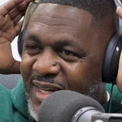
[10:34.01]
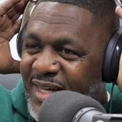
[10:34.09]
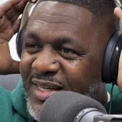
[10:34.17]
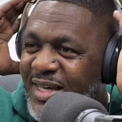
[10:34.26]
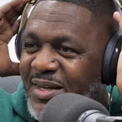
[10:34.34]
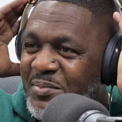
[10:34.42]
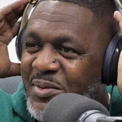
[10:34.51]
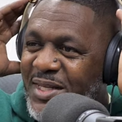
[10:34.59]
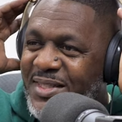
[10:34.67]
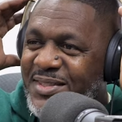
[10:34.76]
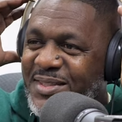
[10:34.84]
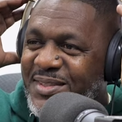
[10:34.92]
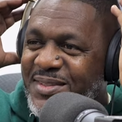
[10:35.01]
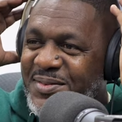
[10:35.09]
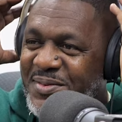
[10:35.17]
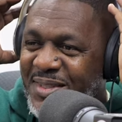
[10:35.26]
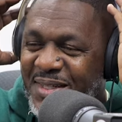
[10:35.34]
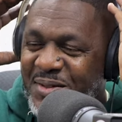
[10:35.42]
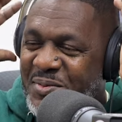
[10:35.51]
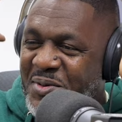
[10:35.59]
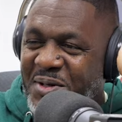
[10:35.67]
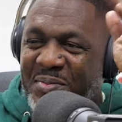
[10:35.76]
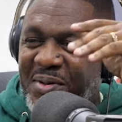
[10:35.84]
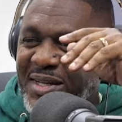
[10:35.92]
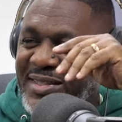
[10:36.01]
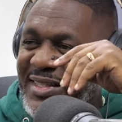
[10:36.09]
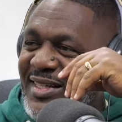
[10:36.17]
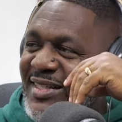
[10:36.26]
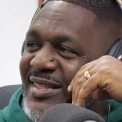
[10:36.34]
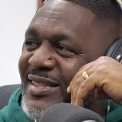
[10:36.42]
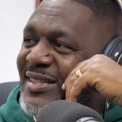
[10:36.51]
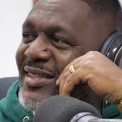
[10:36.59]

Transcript: God got a blessing. He do. He do. So he's all working